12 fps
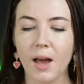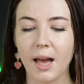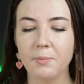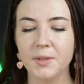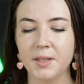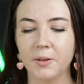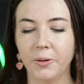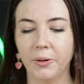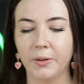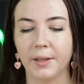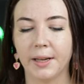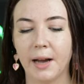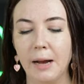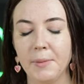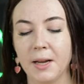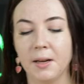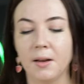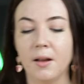Absolutely. I
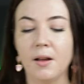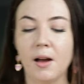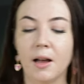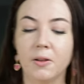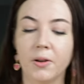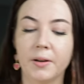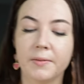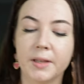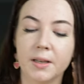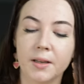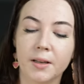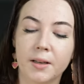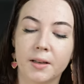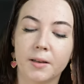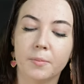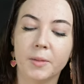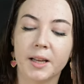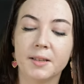mean, a lot of
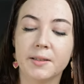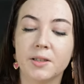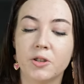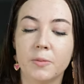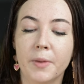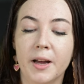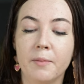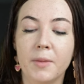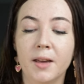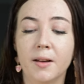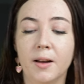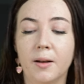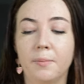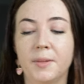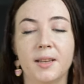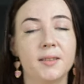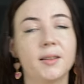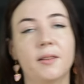the places you buy makeup,
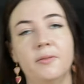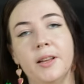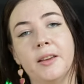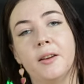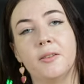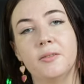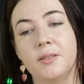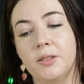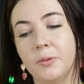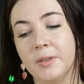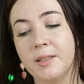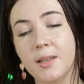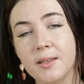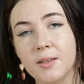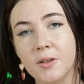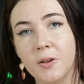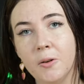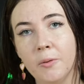there's lovely girls to
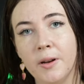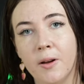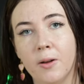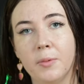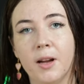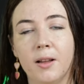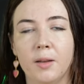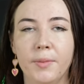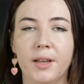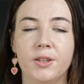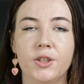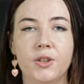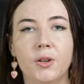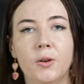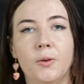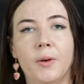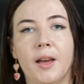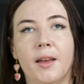assist you and help color match
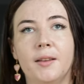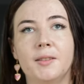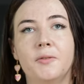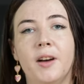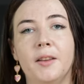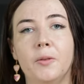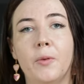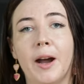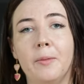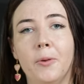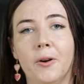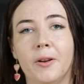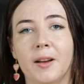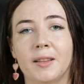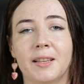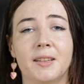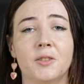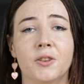you and find the right product
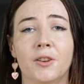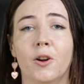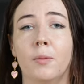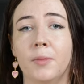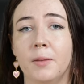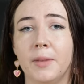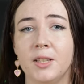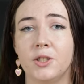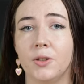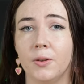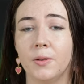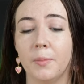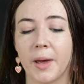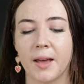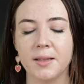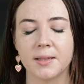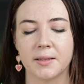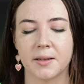that is going to complement you the
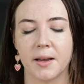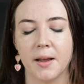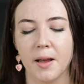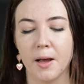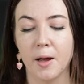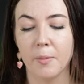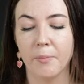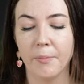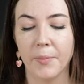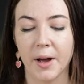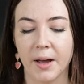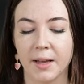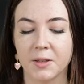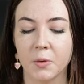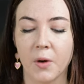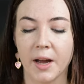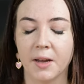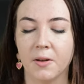best. But it's
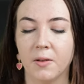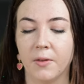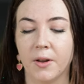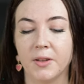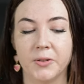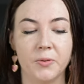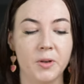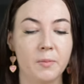quite universal.